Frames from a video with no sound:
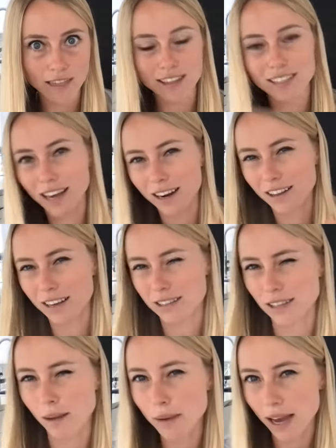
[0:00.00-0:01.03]
It's kind of like a
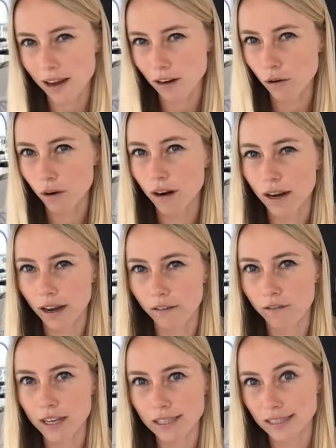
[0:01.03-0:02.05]
subcategory of
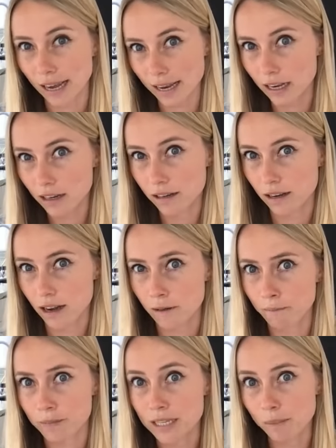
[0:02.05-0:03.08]
this second
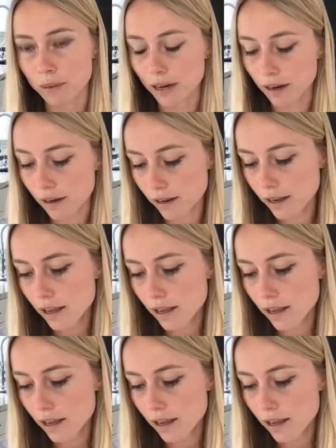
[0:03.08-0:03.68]
um, tip here.